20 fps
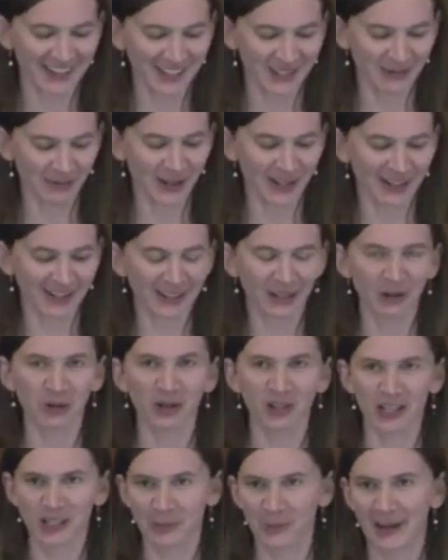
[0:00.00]
As we
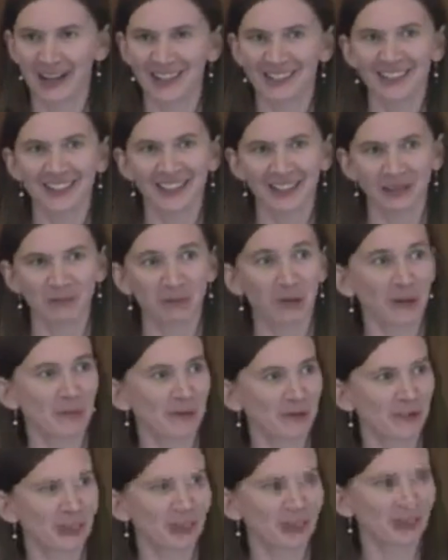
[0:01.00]
corresponded in
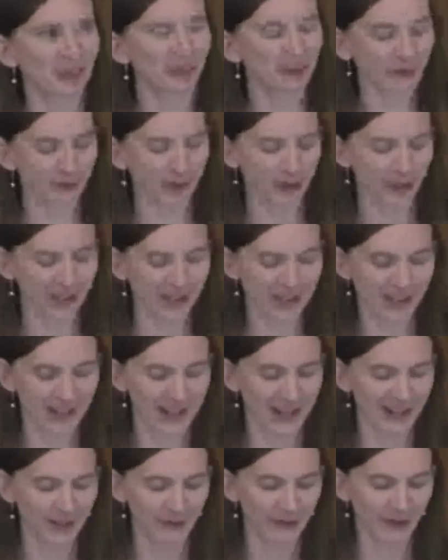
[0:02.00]
preparation for this
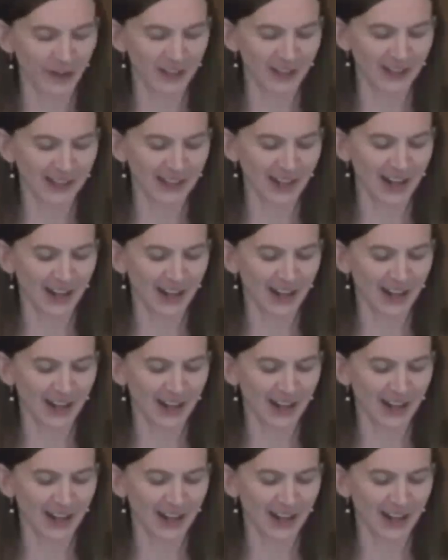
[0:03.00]
conference,